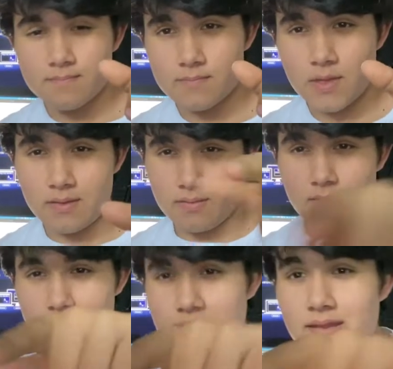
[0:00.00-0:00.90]
on
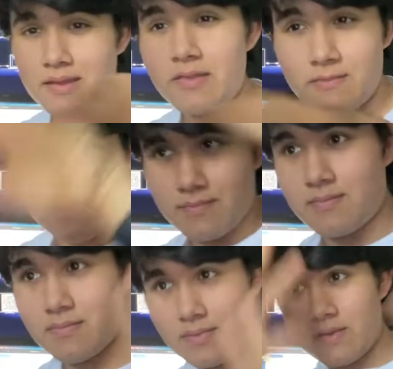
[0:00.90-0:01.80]
this
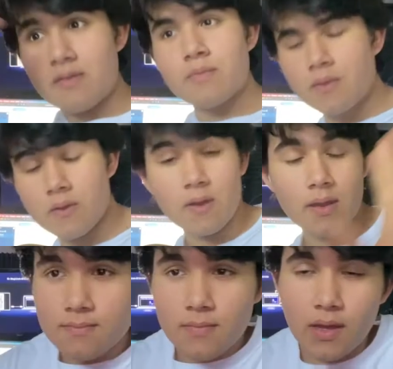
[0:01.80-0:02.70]
computer.
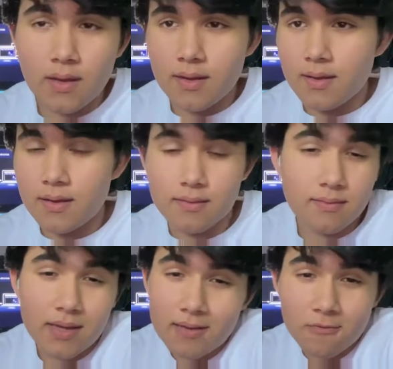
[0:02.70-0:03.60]
I
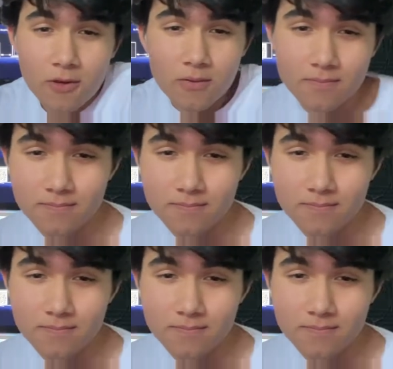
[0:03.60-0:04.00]
don't know.